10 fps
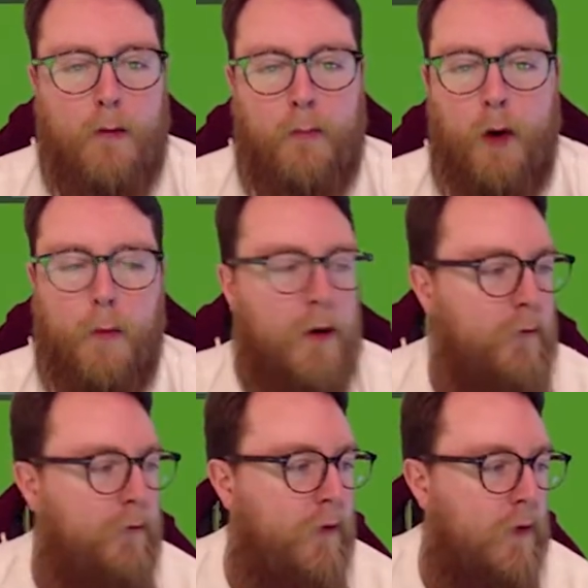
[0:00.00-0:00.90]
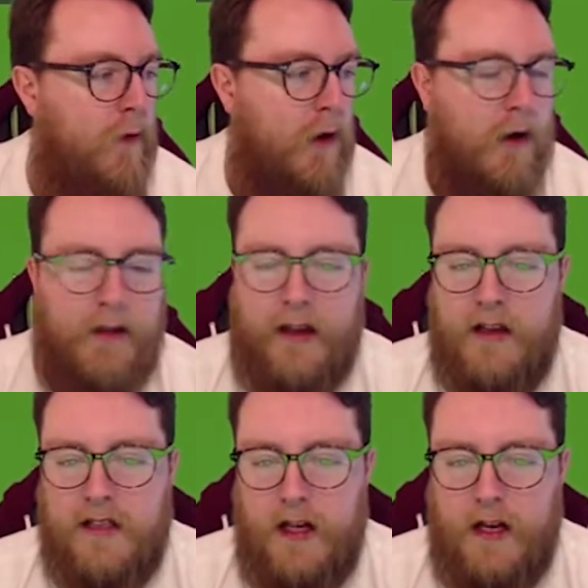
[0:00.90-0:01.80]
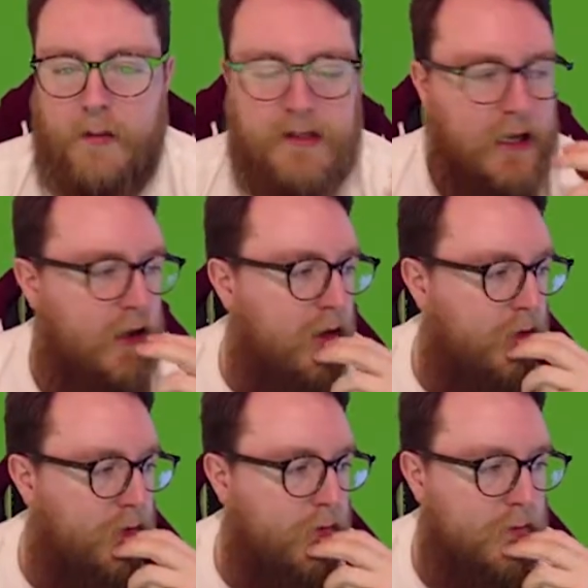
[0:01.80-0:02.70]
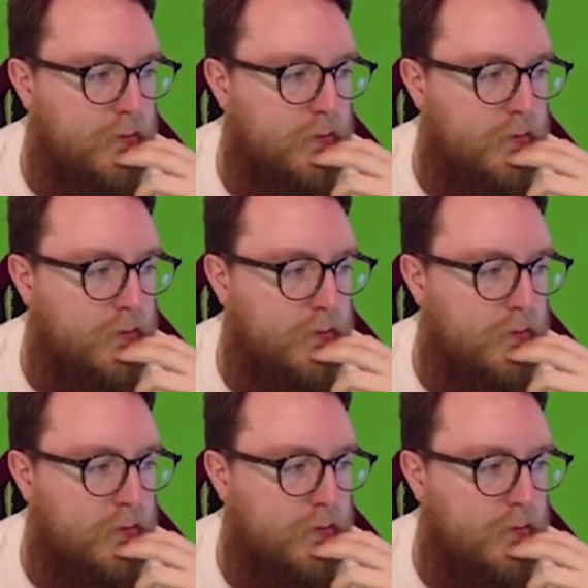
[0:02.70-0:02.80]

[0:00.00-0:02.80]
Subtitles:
Bournemouth. Are they going to turn up second half?